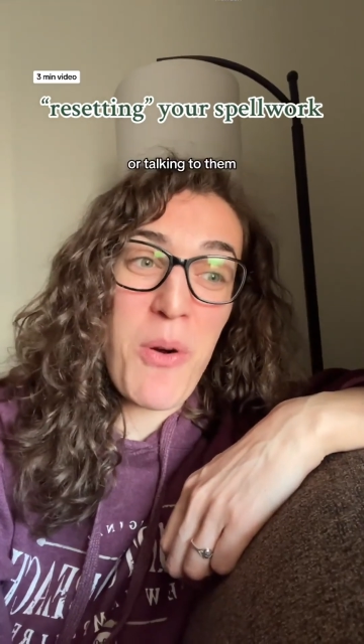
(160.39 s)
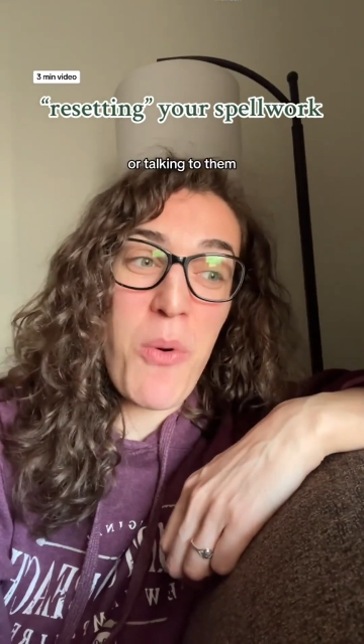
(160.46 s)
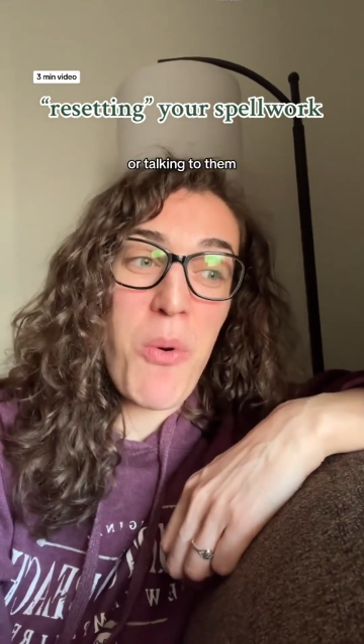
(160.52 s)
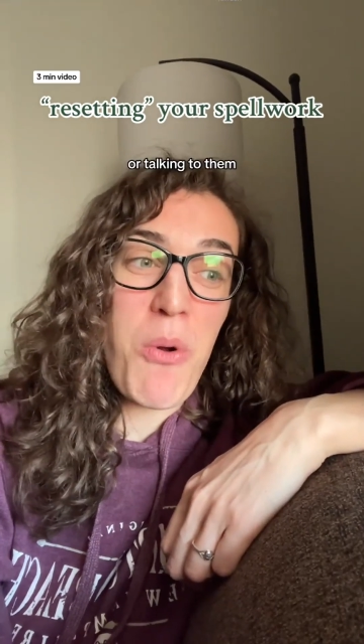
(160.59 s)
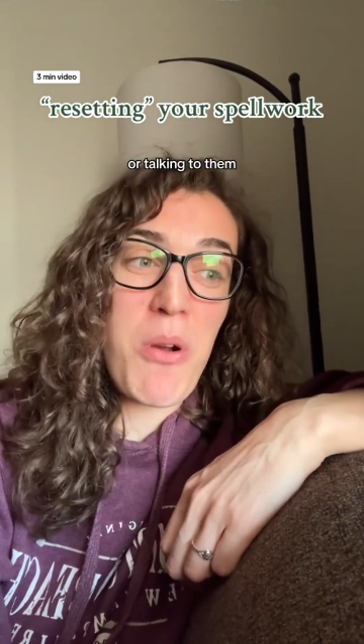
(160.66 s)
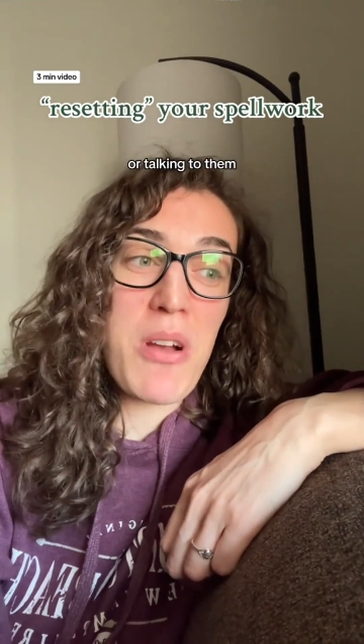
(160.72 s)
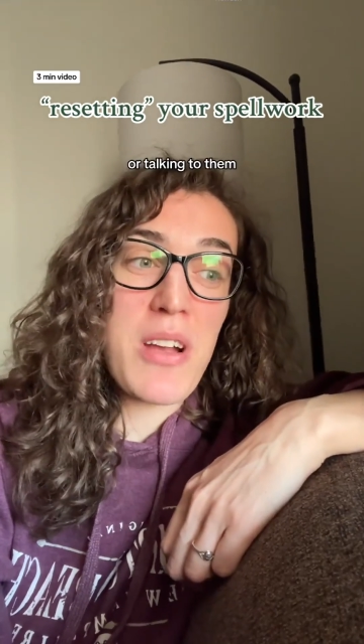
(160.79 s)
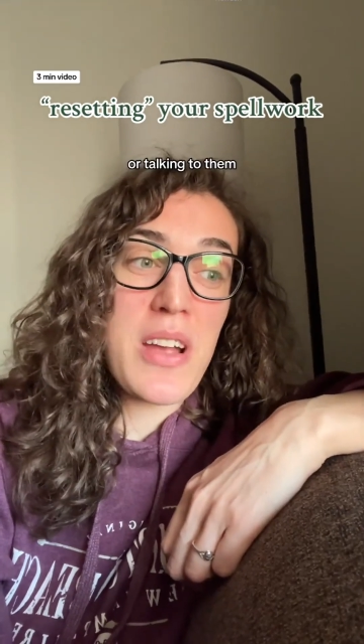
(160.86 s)

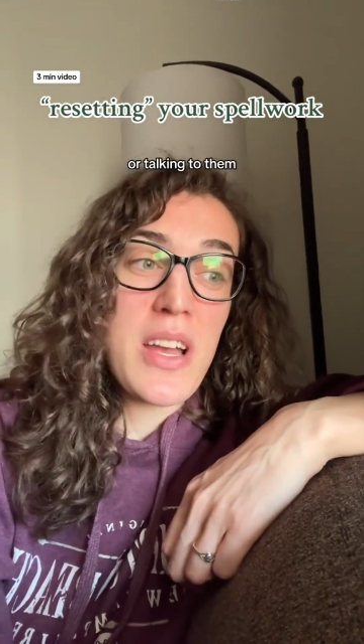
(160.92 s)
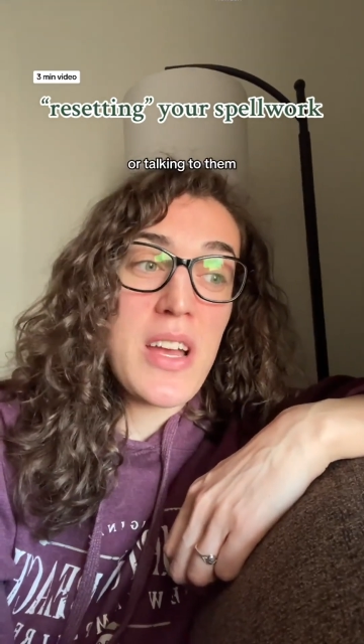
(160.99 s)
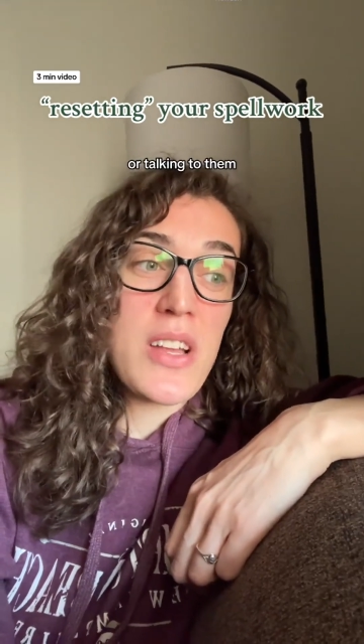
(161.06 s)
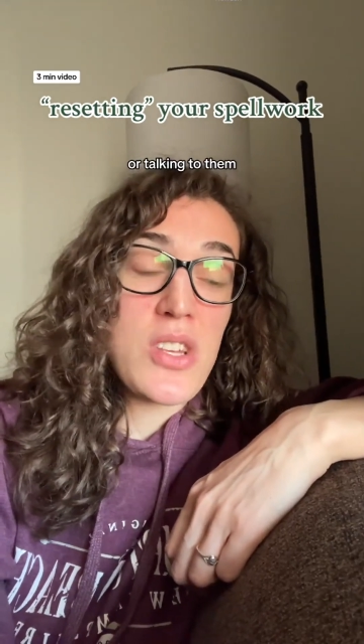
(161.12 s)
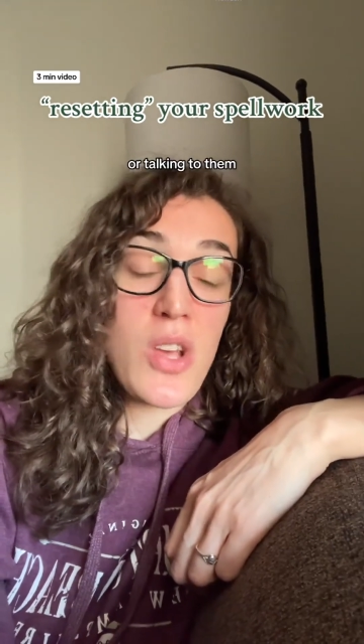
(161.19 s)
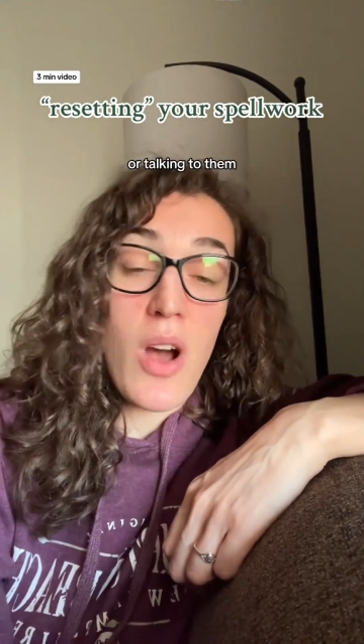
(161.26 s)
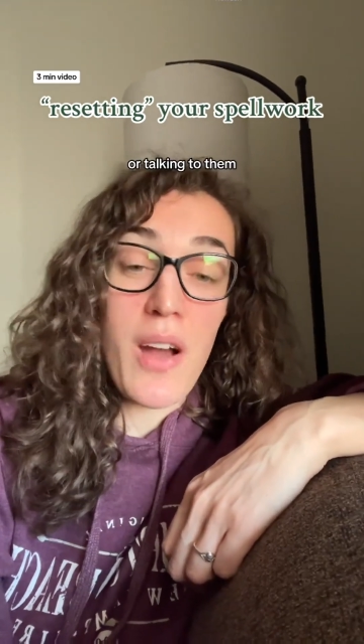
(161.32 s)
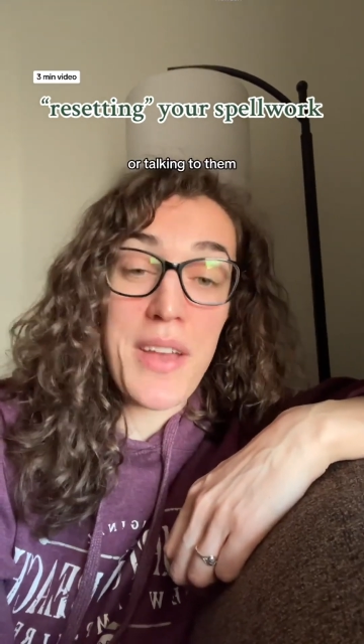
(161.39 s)
or
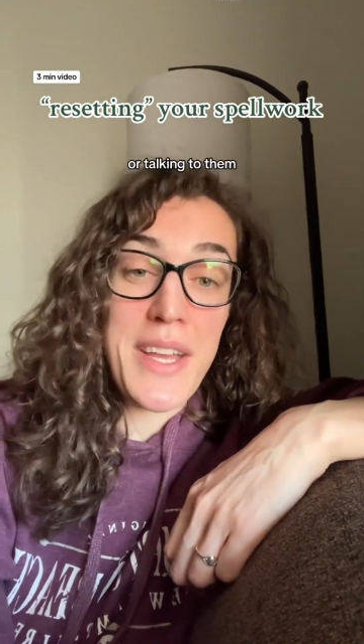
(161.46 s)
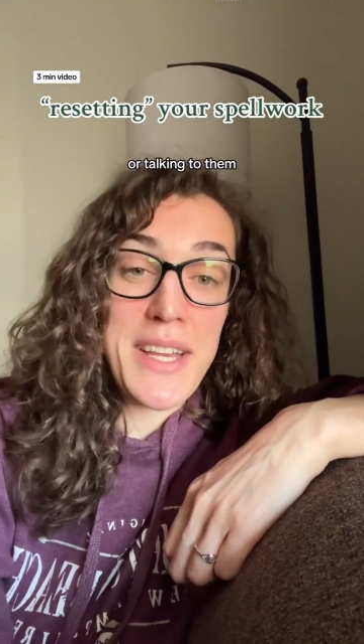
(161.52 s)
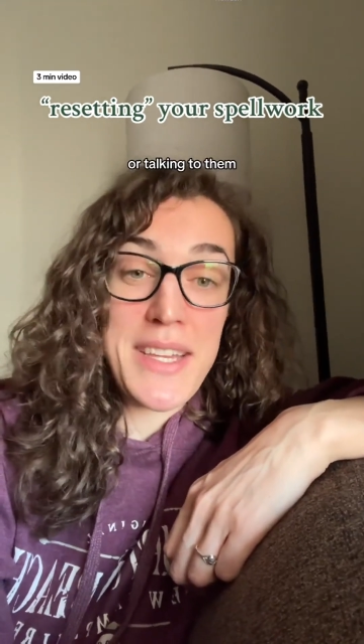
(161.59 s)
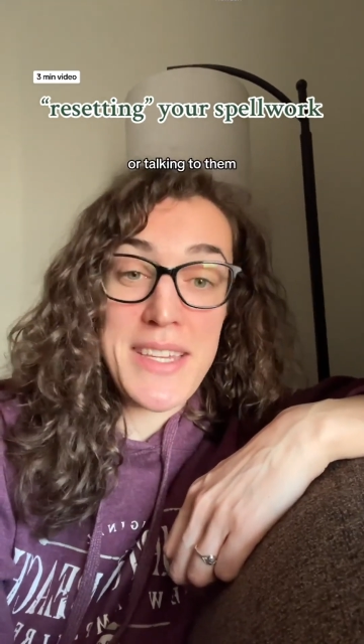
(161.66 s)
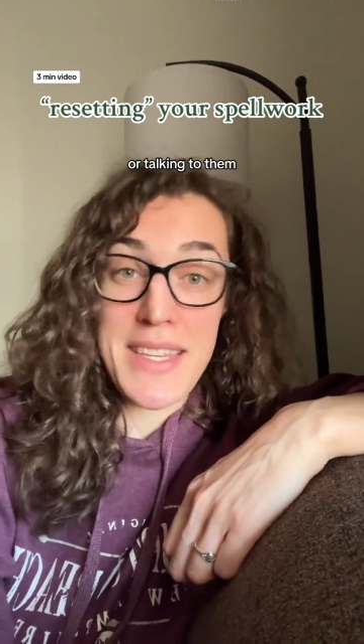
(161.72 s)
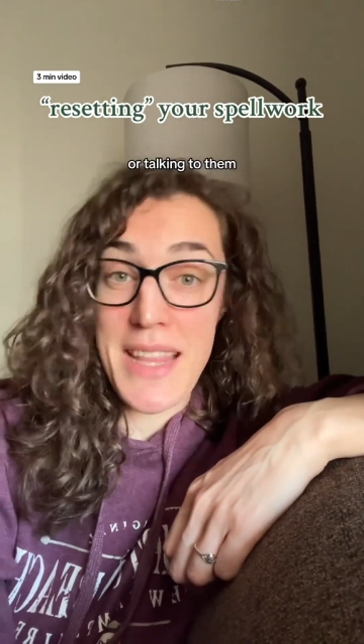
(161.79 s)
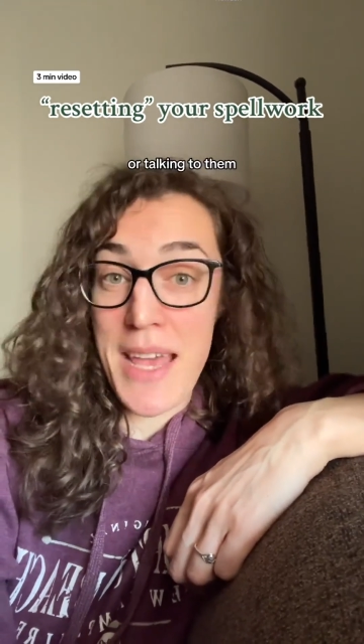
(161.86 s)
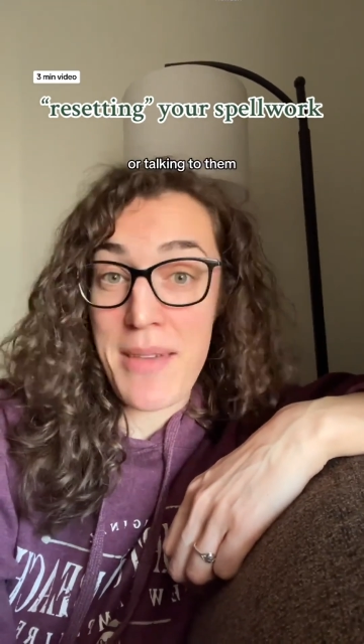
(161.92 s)
talking
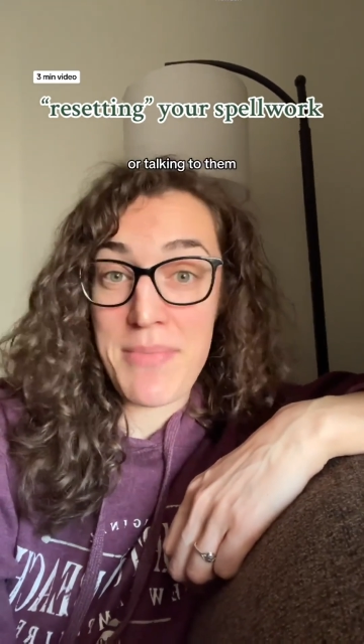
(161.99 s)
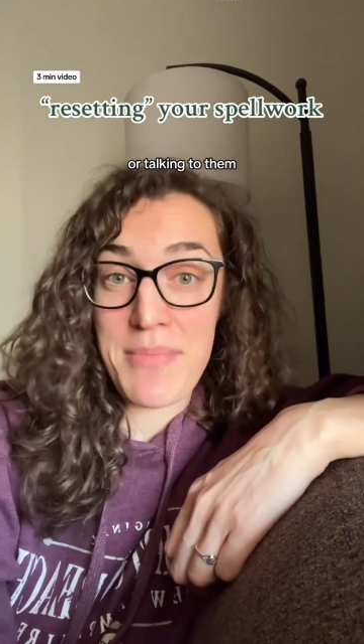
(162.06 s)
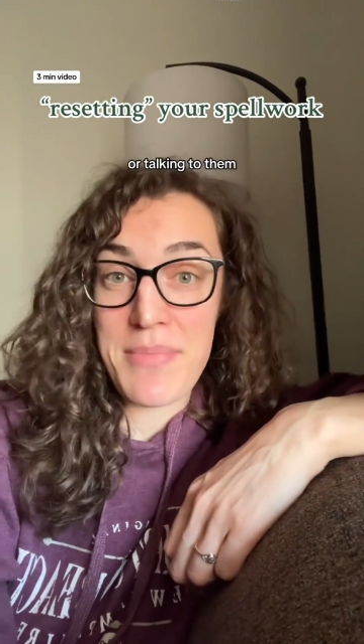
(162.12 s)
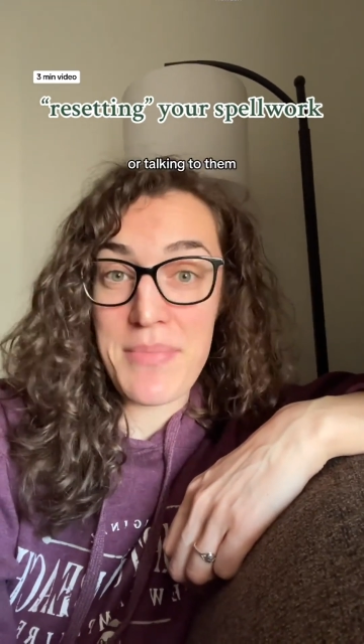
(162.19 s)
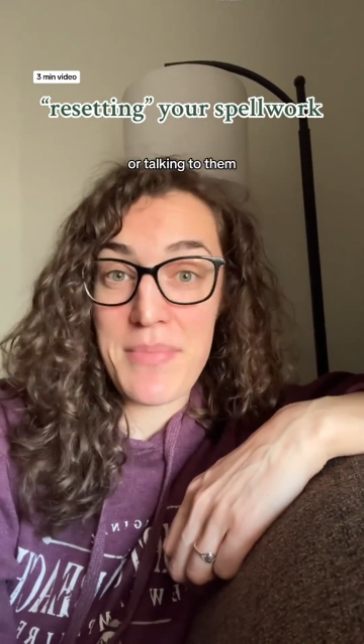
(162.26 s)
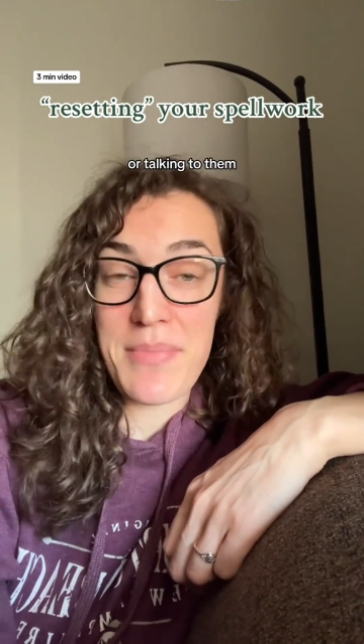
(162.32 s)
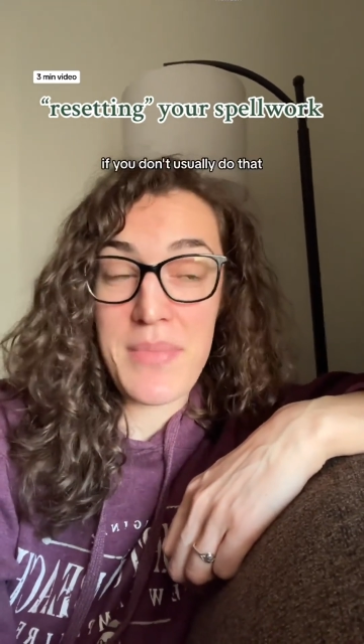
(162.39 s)
to them